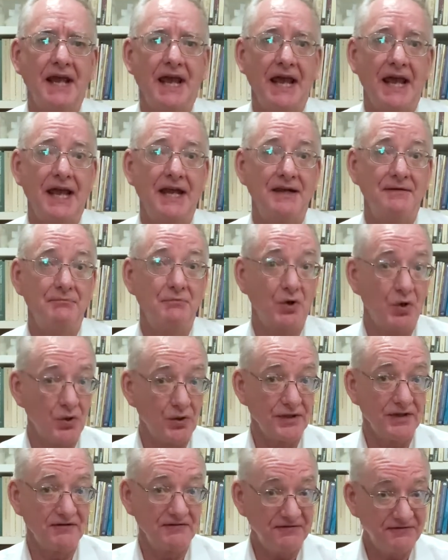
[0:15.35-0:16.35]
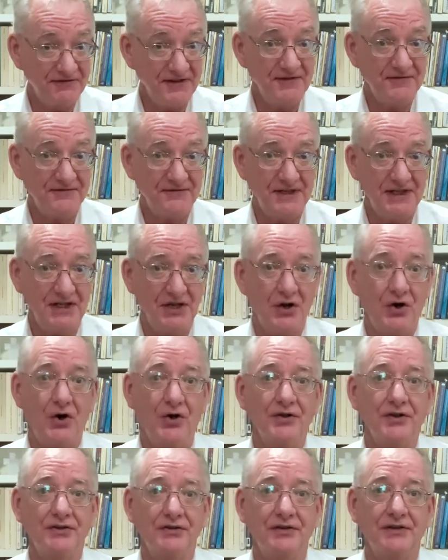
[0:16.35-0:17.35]
and more than 50
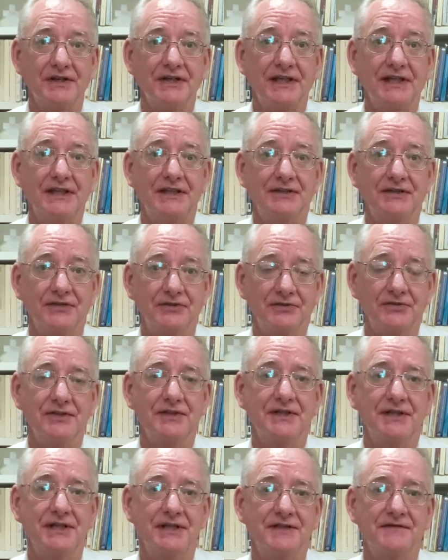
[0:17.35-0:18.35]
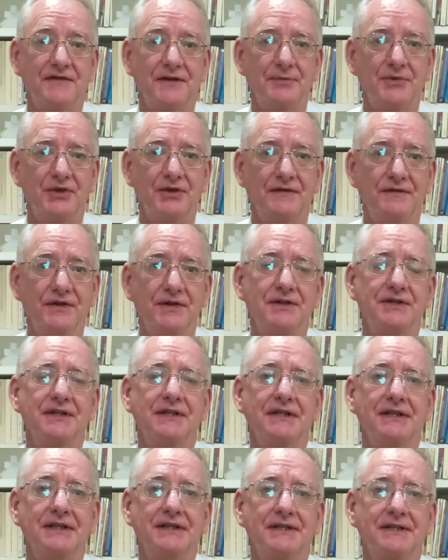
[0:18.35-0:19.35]
honorary degrees from
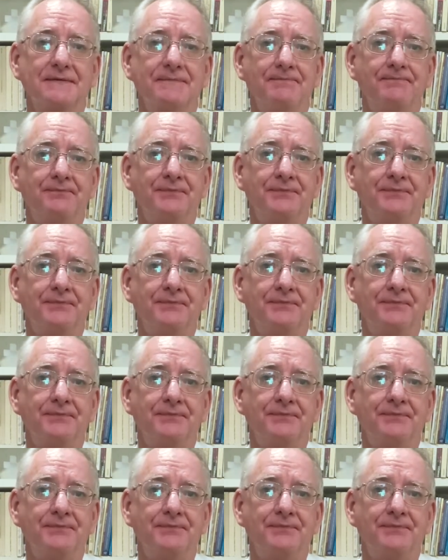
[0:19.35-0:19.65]
universities.